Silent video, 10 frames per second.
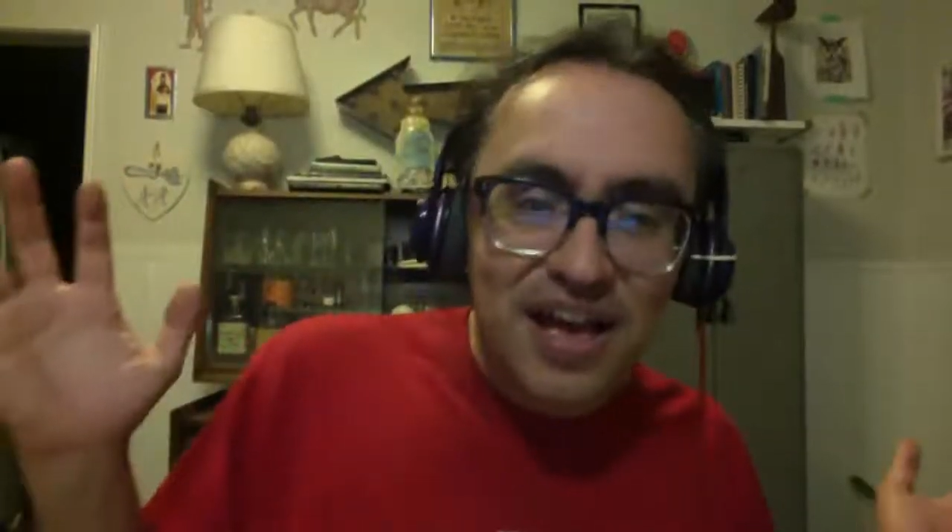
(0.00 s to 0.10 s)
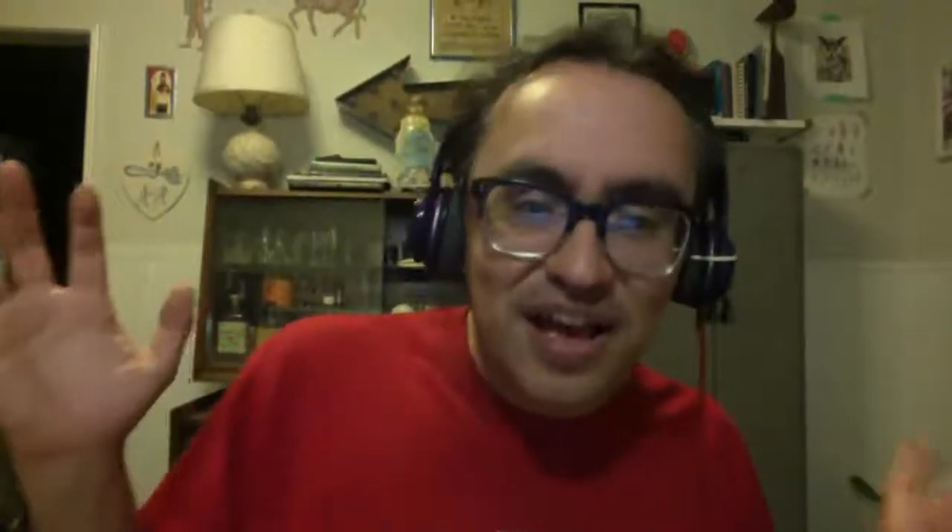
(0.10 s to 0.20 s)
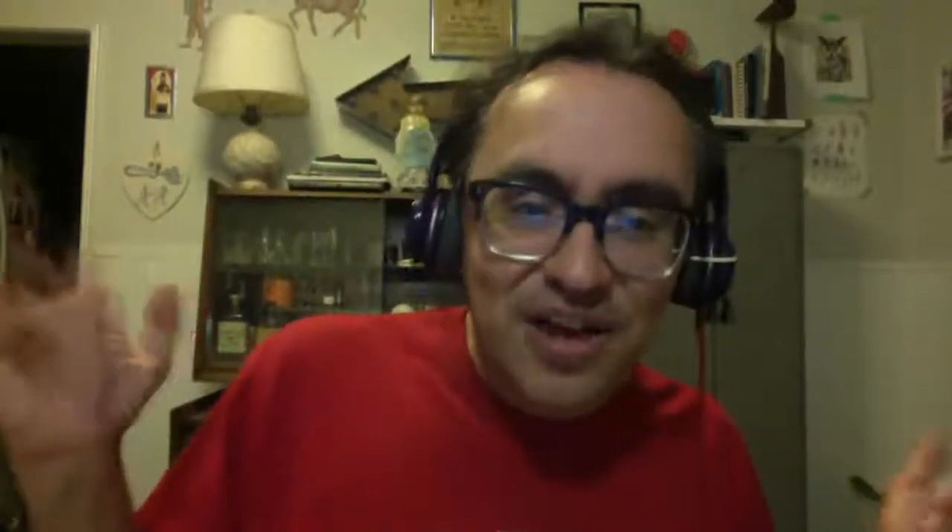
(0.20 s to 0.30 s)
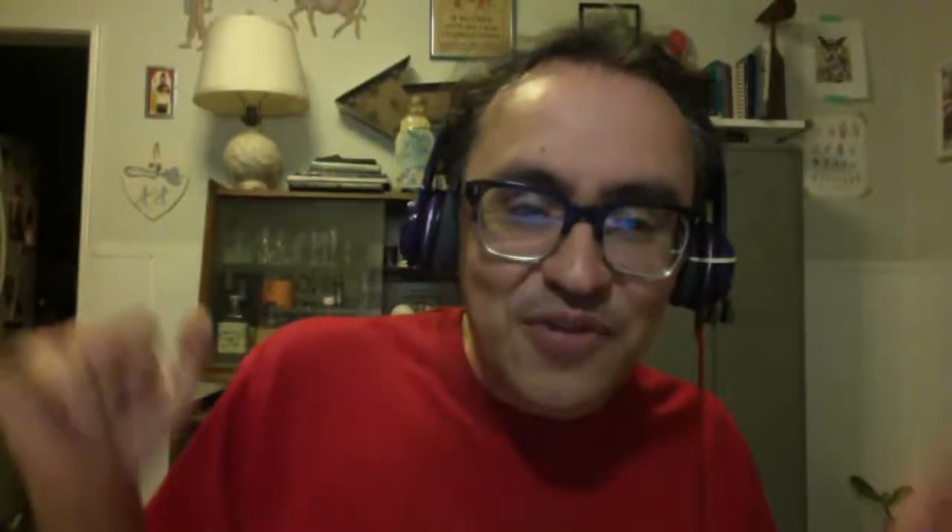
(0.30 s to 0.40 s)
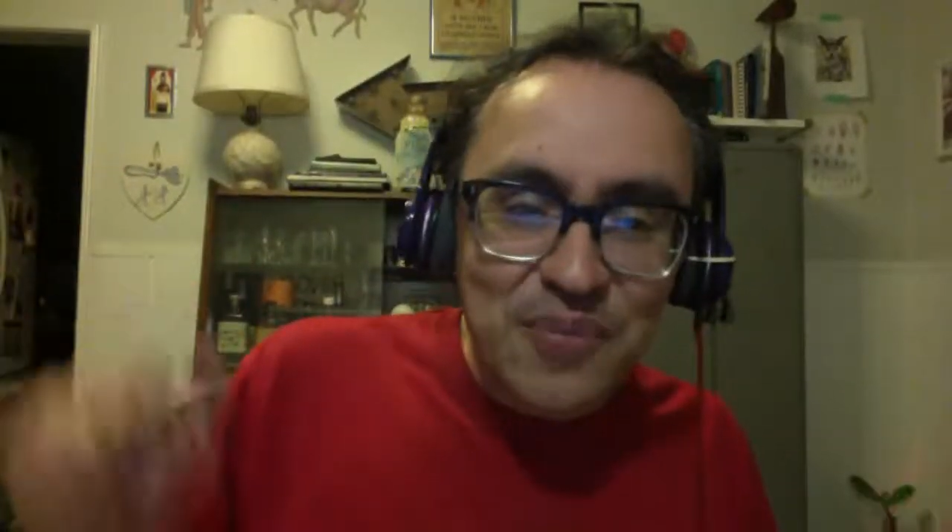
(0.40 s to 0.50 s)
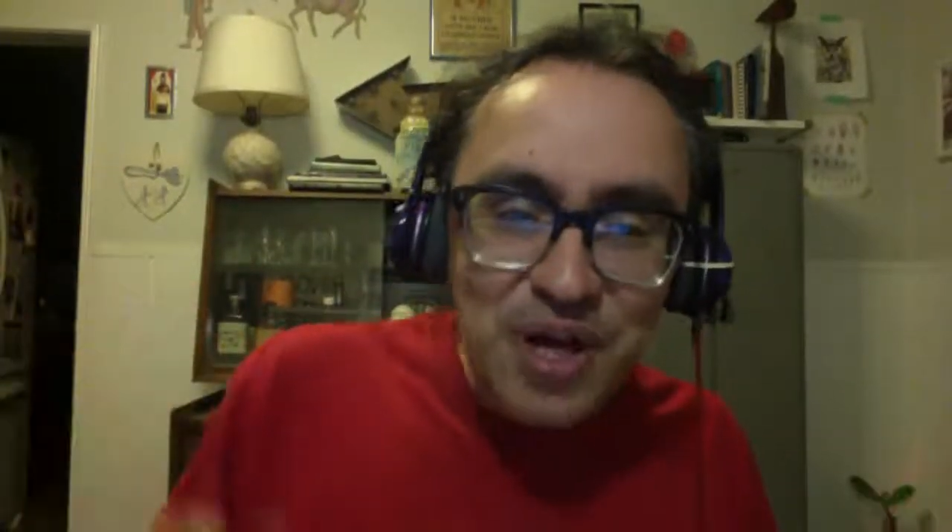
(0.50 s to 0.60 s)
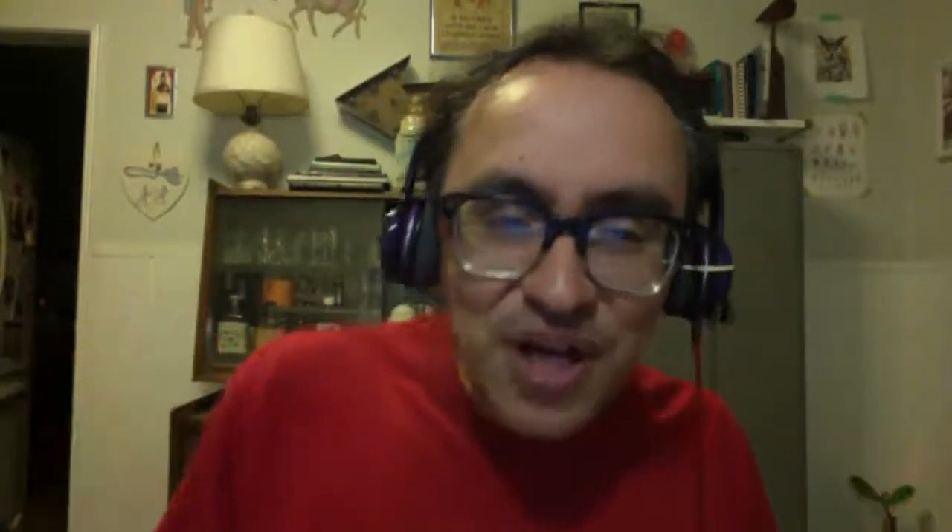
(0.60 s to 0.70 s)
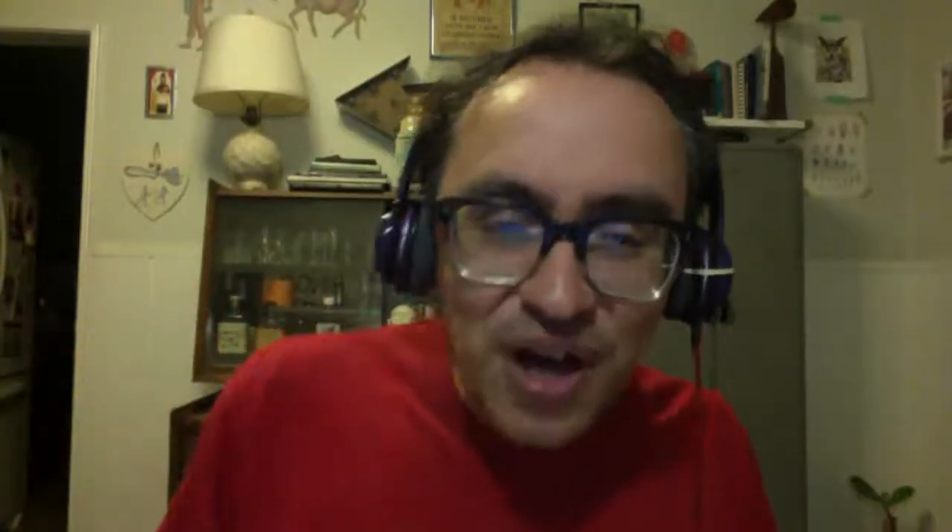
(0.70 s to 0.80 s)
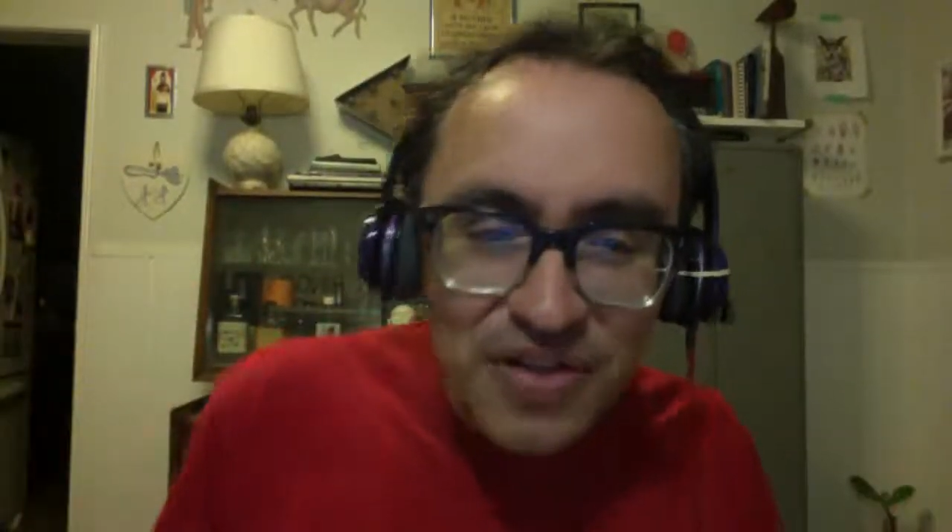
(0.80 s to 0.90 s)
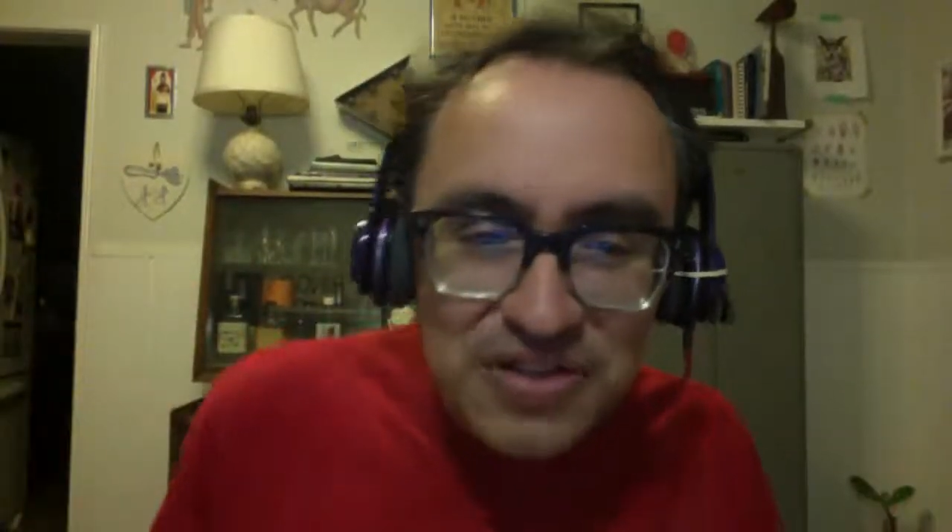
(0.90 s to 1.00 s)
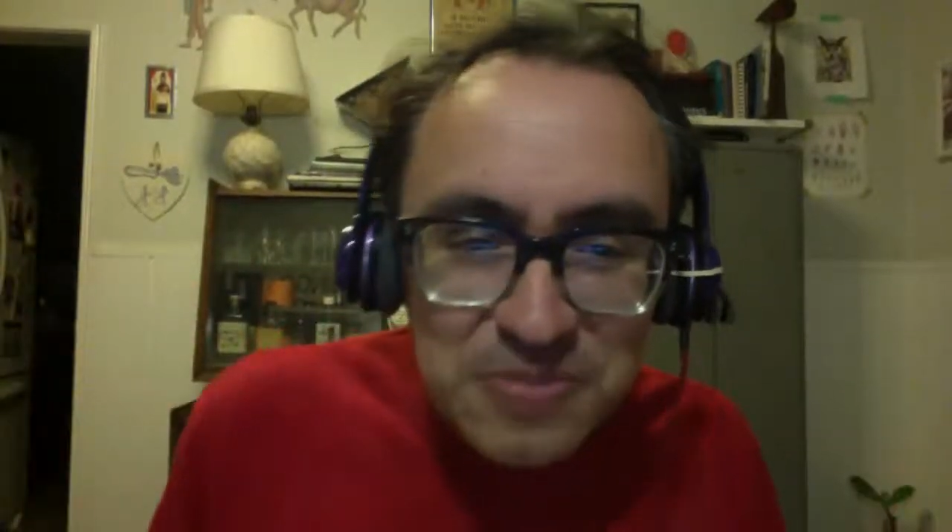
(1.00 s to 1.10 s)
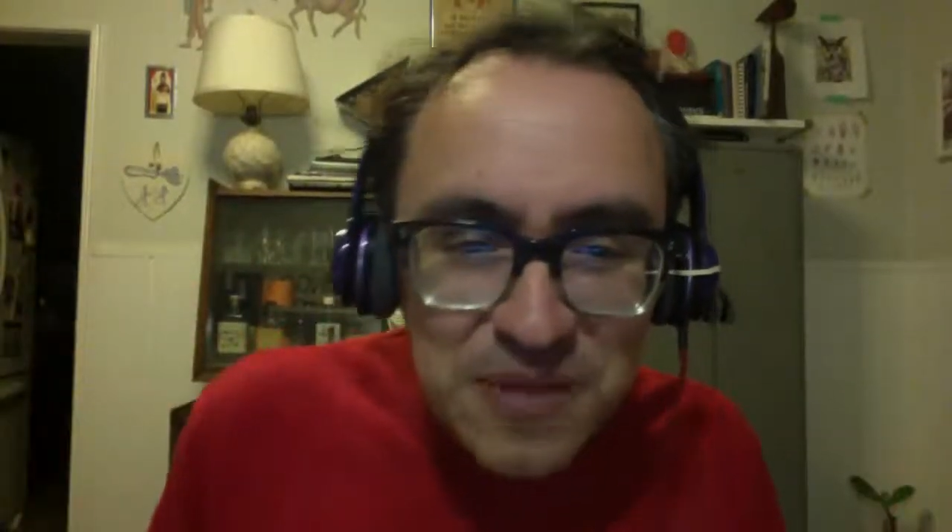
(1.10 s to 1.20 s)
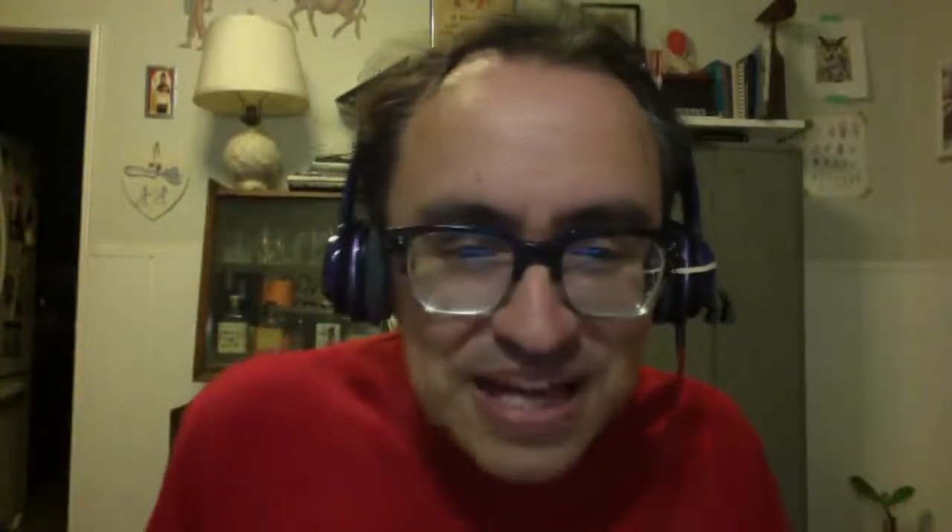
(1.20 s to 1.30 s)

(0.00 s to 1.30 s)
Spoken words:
From Hook Hall, this has been